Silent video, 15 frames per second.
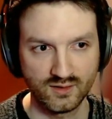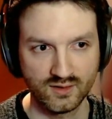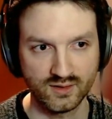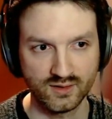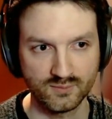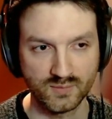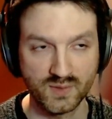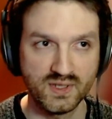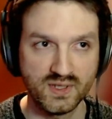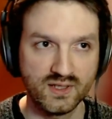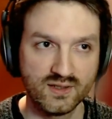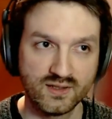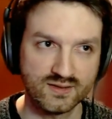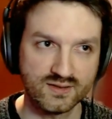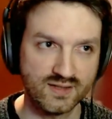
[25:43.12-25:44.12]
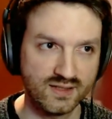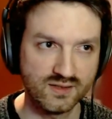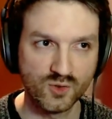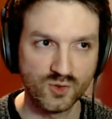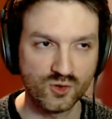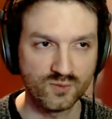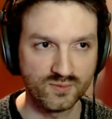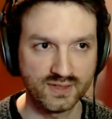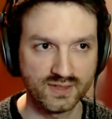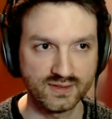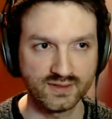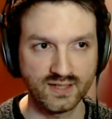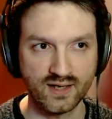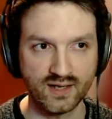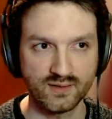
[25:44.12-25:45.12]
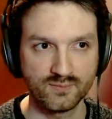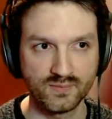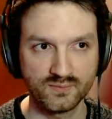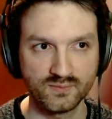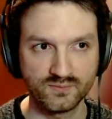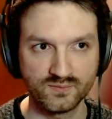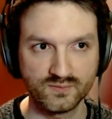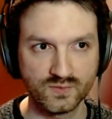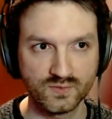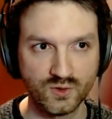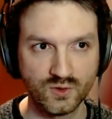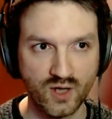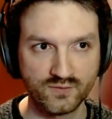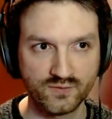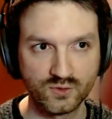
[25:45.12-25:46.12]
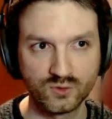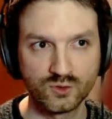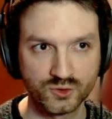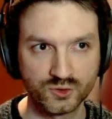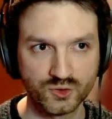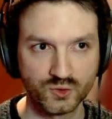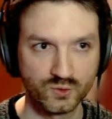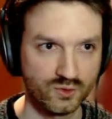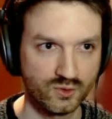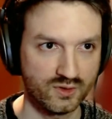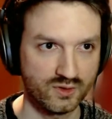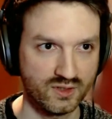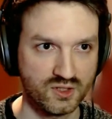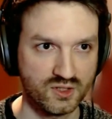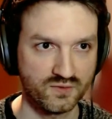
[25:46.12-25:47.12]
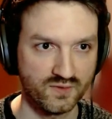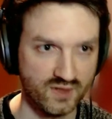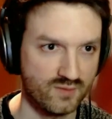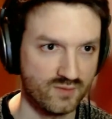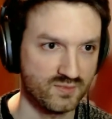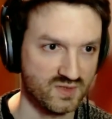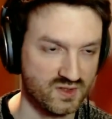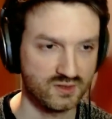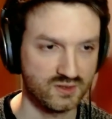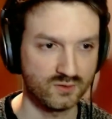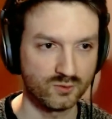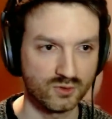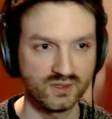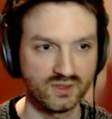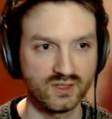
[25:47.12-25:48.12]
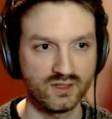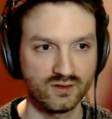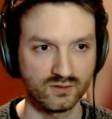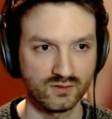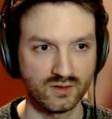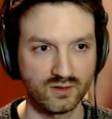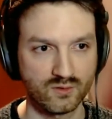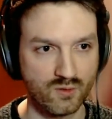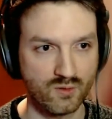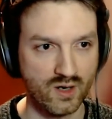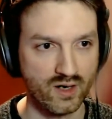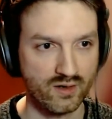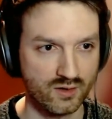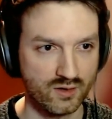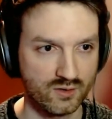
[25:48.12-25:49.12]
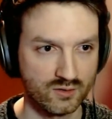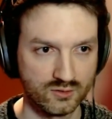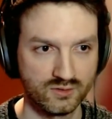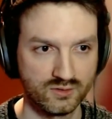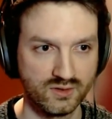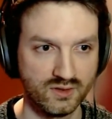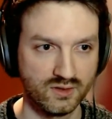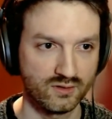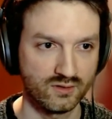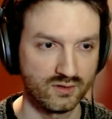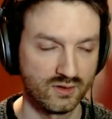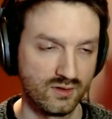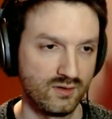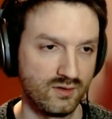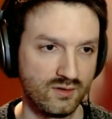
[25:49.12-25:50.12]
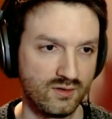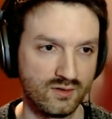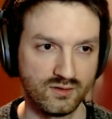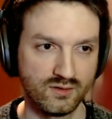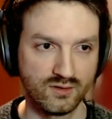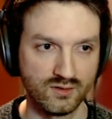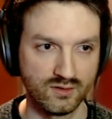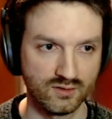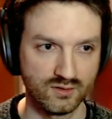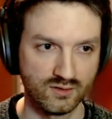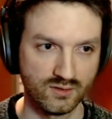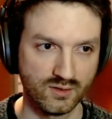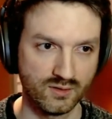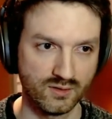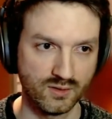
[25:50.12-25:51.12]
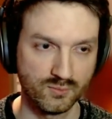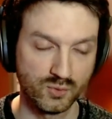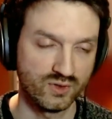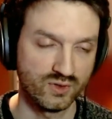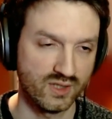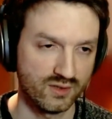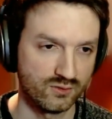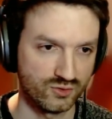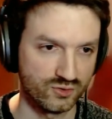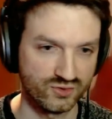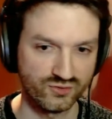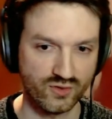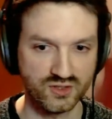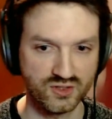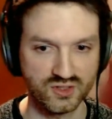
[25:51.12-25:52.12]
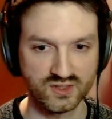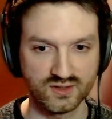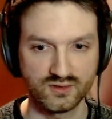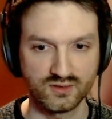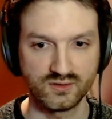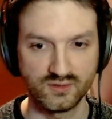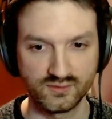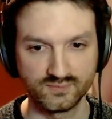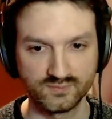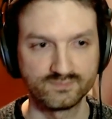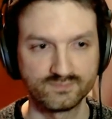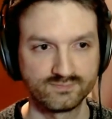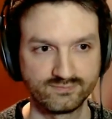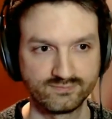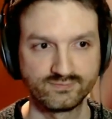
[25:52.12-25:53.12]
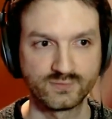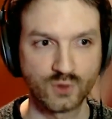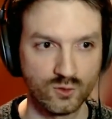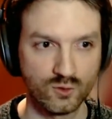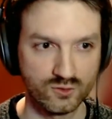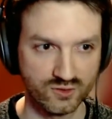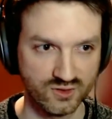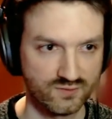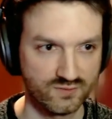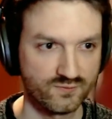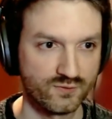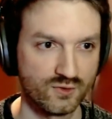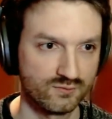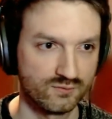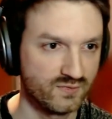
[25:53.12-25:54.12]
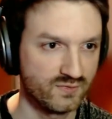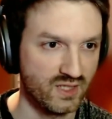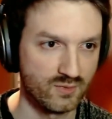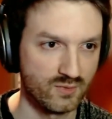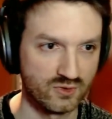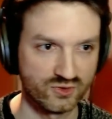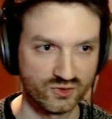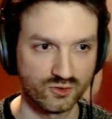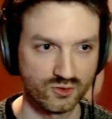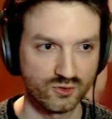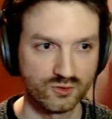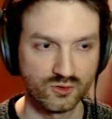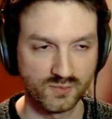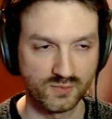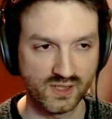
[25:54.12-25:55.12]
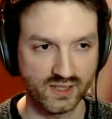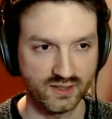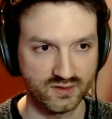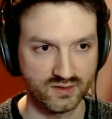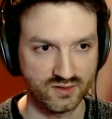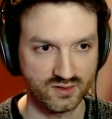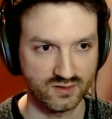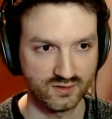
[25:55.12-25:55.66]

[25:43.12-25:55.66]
maybe slightly more, but yeah, you have to go through each of them, see what they require, and call the and put those registered calls for tables or plugins.